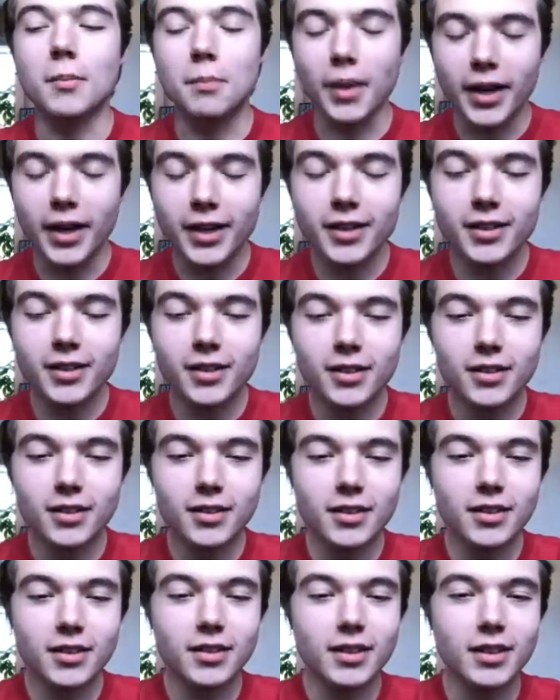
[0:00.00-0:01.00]
Biden
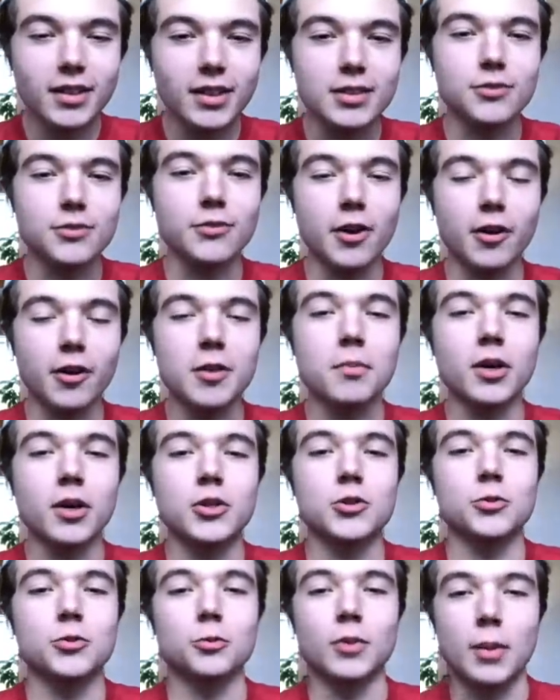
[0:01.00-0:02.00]
is very
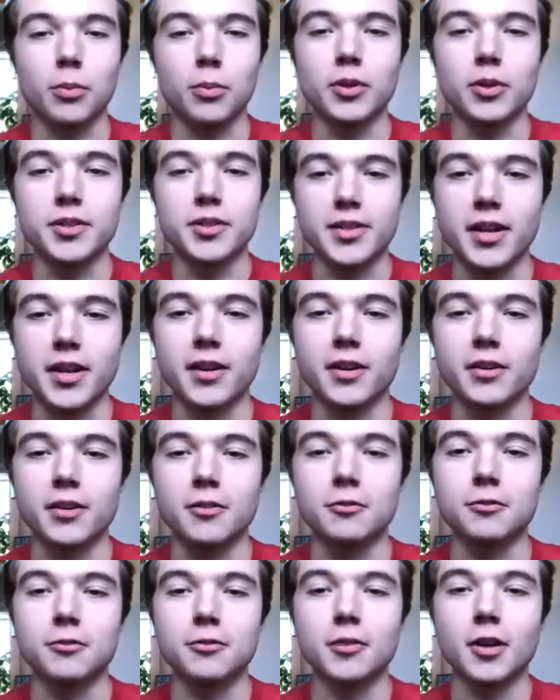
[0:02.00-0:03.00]
much
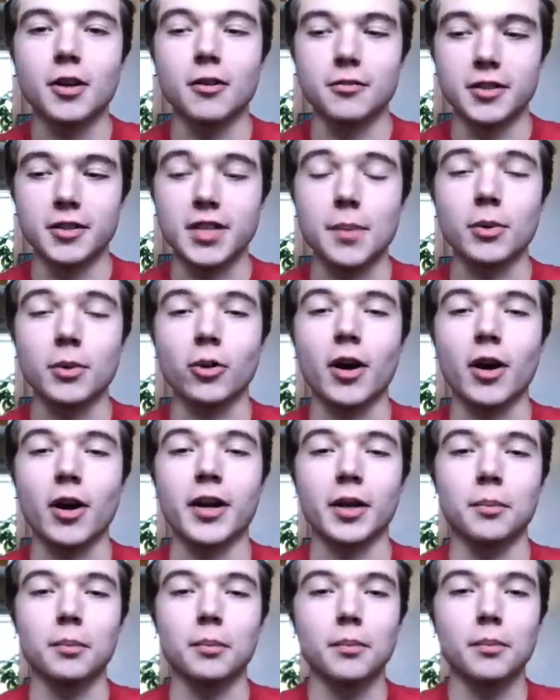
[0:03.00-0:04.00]
representative of the
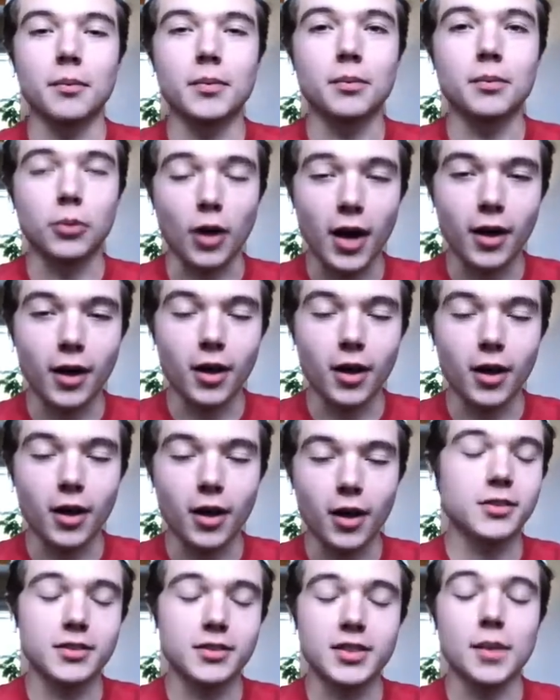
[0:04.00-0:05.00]
Democratic
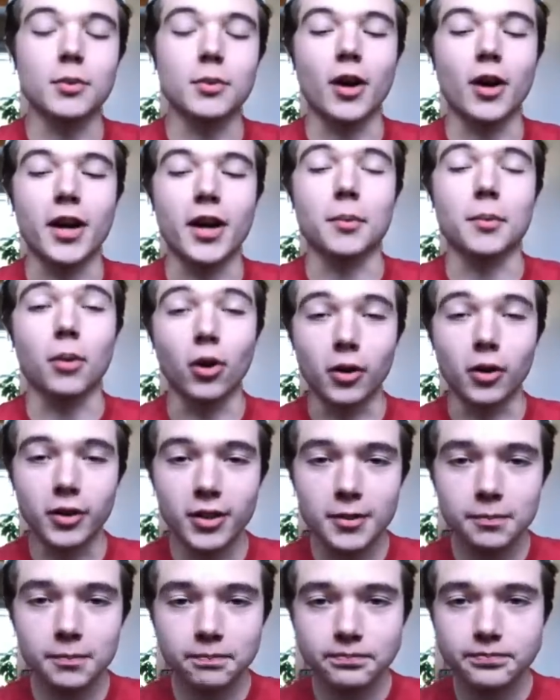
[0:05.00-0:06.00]

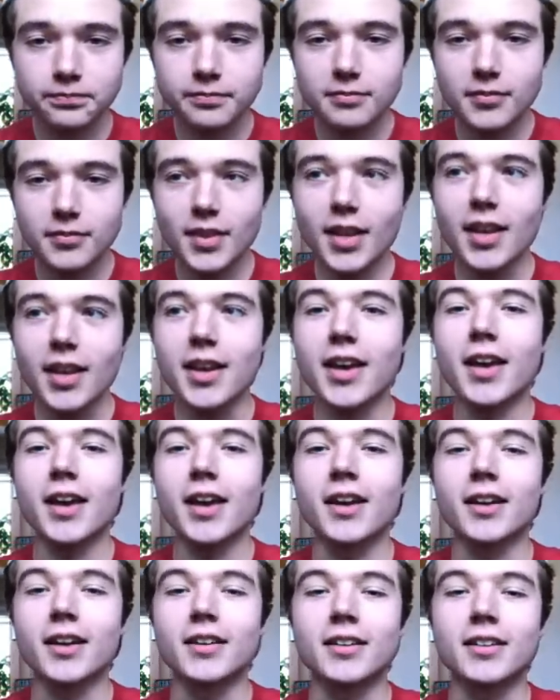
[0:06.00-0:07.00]
Party. Mm-hmm.
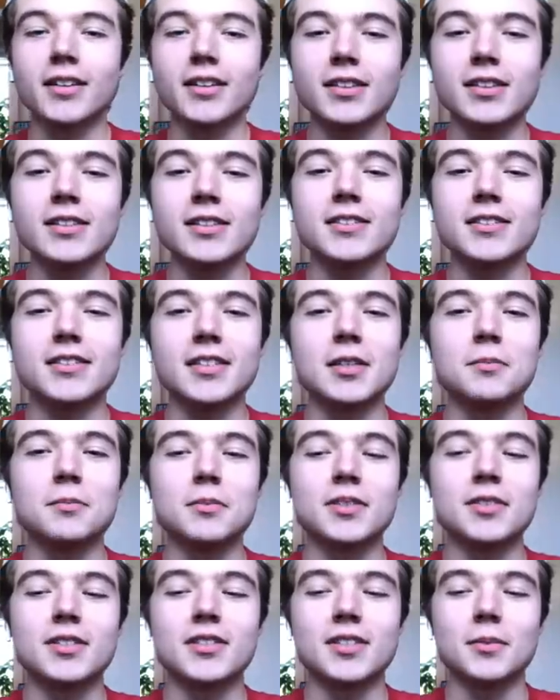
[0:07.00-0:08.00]
And he
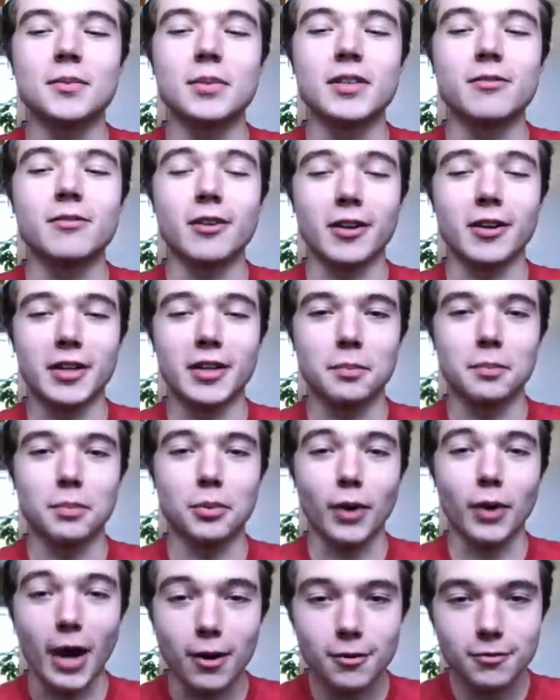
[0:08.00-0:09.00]
seems to be very
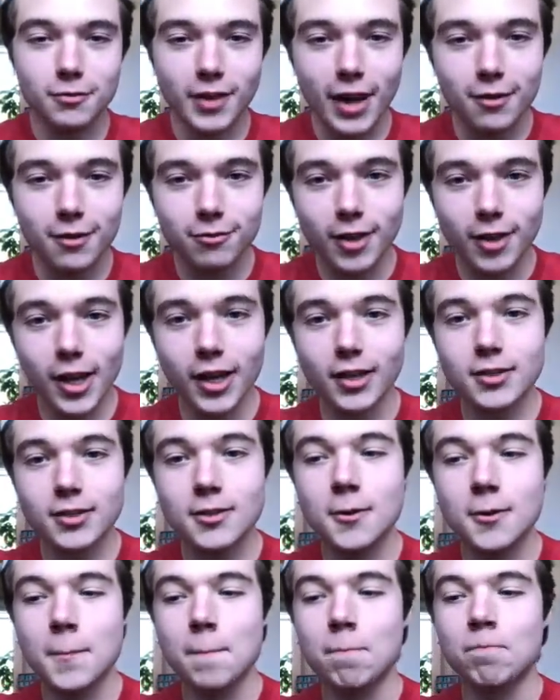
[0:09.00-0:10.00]
proud of that fact,
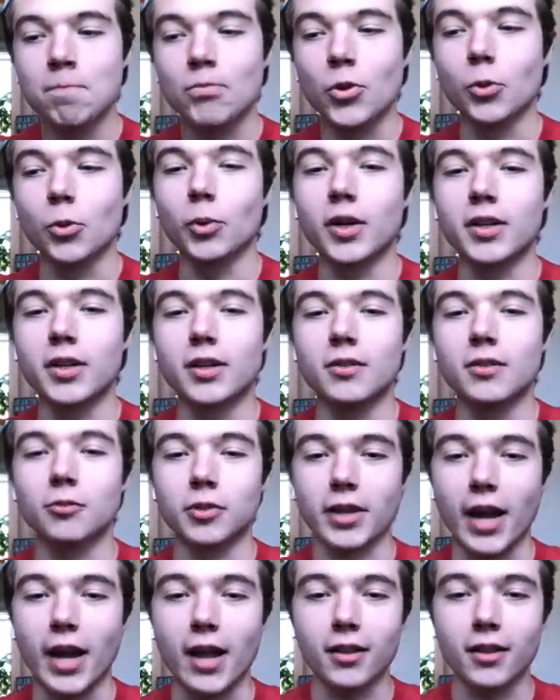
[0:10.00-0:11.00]
when in
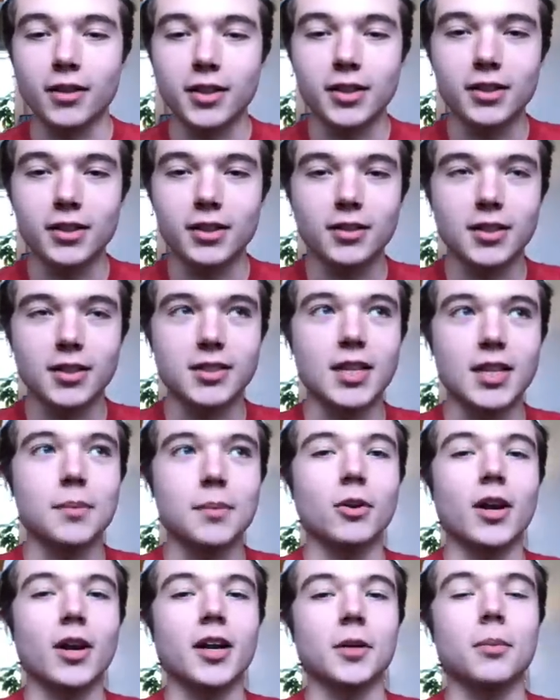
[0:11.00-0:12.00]
reality, the
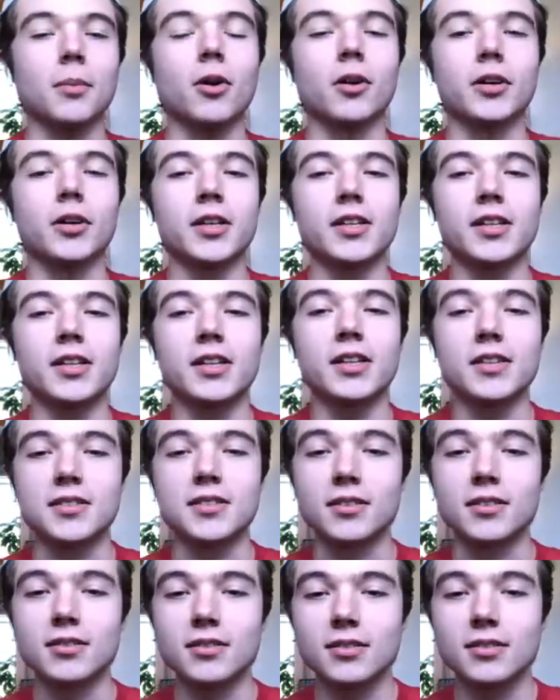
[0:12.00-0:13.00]
Democratic Party
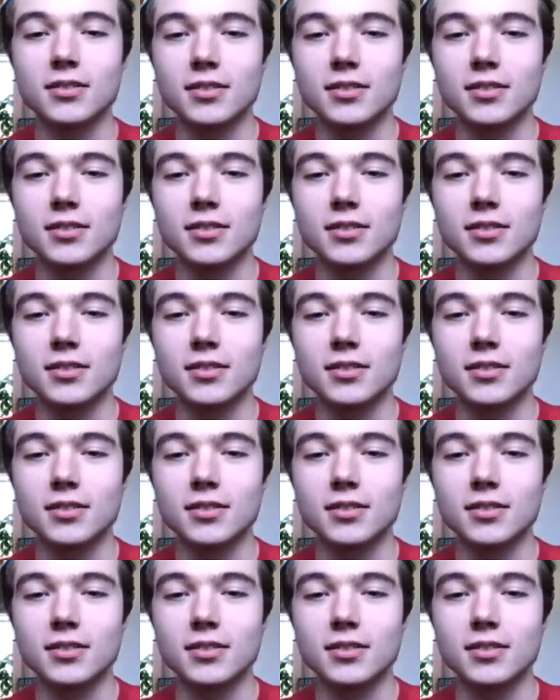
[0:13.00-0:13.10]
isn't